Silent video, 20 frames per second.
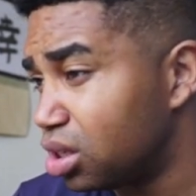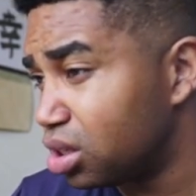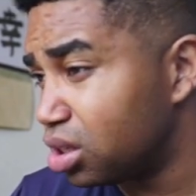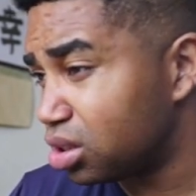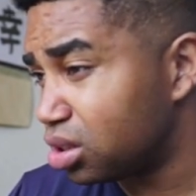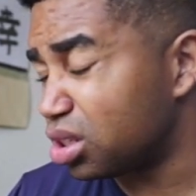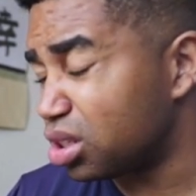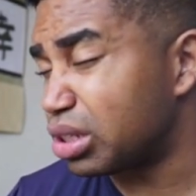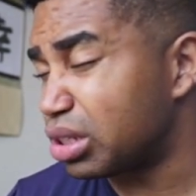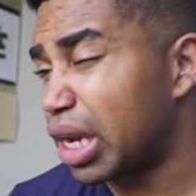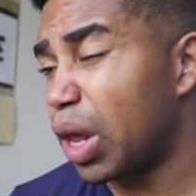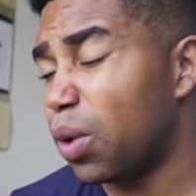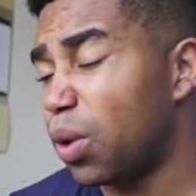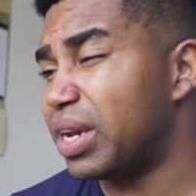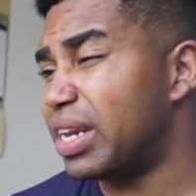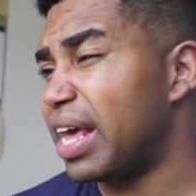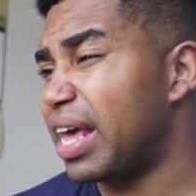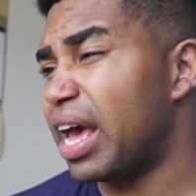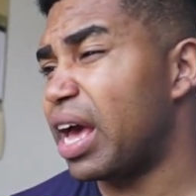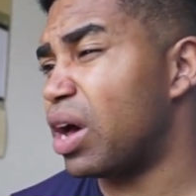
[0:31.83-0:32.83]
Just slow
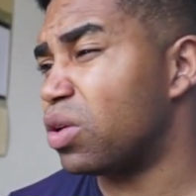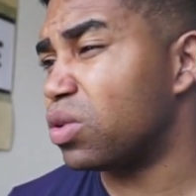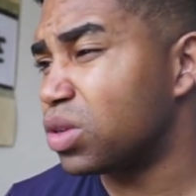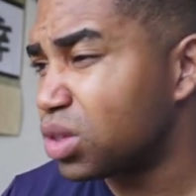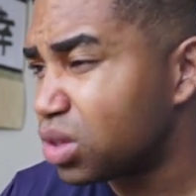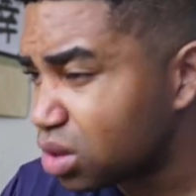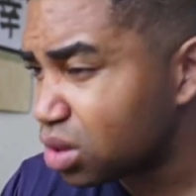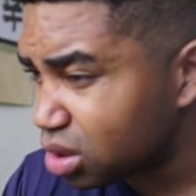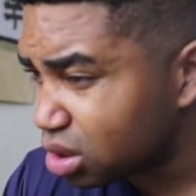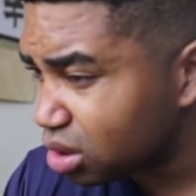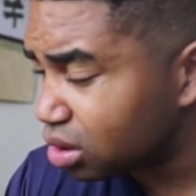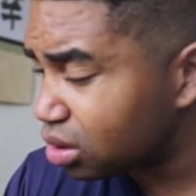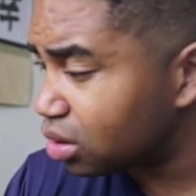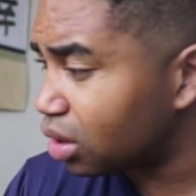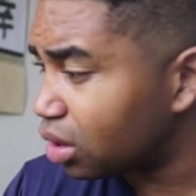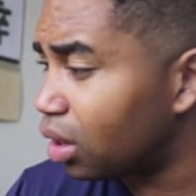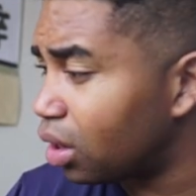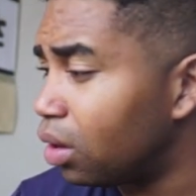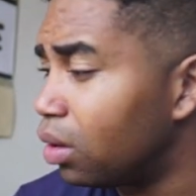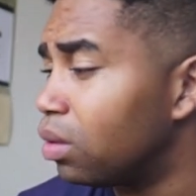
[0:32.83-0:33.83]
it down.
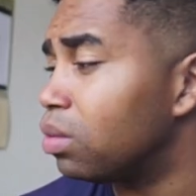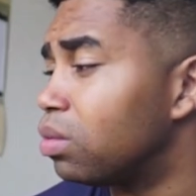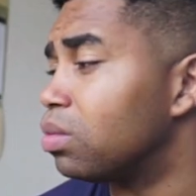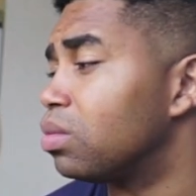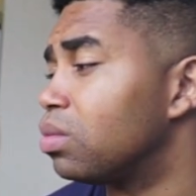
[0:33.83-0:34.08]
Help